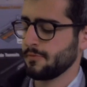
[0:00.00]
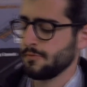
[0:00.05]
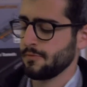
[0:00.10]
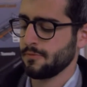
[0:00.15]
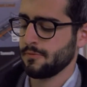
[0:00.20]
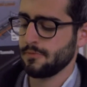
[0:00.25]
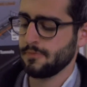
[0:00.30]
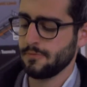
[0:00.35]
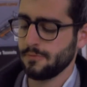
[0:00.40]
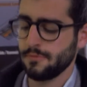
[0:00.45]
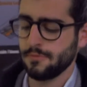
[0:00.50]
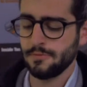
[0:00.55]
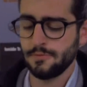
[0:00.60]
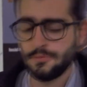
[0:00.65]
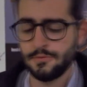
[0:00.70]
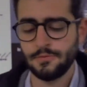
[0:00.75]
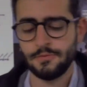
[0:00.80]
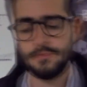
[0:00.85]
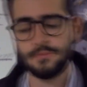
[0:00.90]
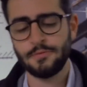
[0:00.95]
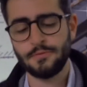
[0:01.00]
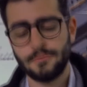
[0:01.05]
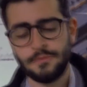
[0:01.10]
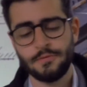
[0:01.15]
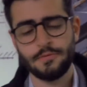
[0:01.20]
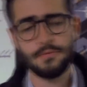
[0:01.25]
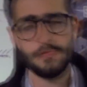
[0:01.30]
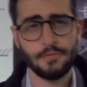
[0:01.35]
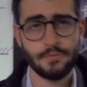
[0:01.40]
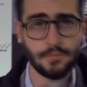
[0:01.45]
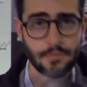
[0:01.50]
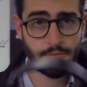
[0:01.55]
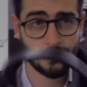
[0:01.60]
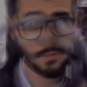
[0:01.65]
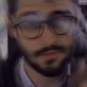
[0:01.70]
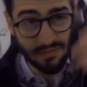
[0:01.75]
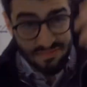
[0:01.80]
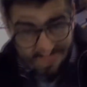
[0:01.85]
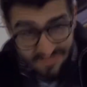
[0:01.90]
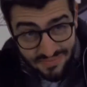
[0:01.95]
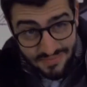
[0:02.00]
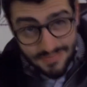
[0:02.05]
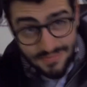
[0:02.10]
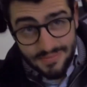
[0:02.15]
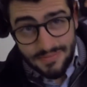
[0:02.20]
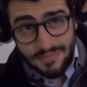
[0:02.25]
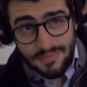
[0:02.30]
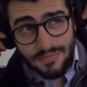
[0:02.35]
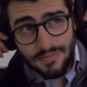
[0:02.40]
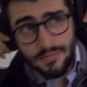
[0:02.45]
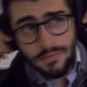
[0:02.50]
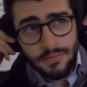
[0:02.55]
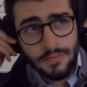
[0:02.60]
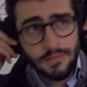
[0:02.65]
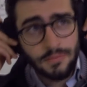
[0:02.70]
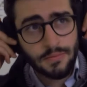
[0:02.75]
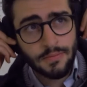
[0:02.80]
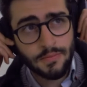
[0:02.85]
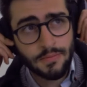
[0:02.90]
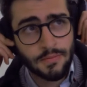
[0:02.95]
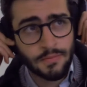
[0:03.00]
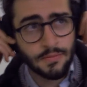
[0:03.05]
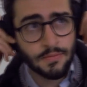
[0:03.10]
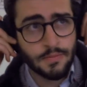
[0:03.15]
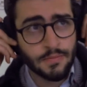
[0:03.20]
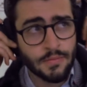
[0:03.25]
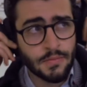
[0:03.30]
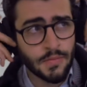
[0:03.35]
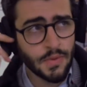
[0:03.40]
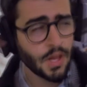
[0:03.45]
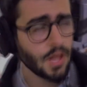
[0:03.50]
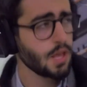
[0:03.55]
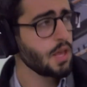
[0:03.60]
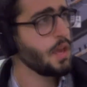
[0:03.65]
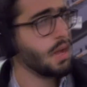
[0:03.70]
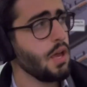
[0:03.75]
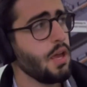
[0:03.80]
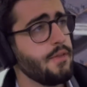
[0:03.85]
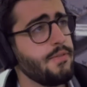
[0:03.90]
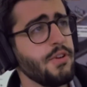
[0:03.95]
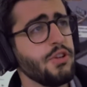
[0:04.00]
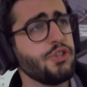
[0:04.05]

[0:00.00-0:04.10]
controlled by your voice and powered by AI technology. Hey